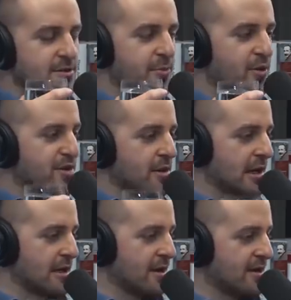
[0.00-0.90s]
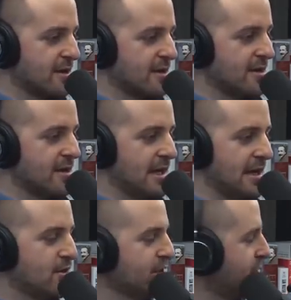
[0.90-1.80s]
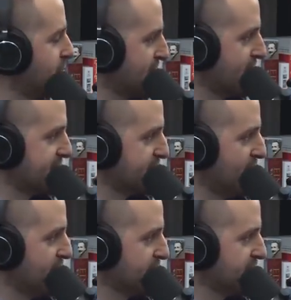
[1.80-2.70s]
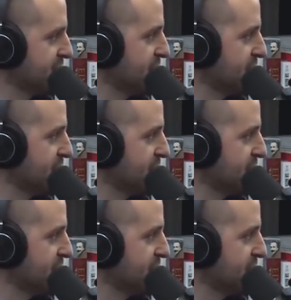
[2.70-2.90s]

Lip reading: a good point though. Like, how long have you been coming to Melbourne for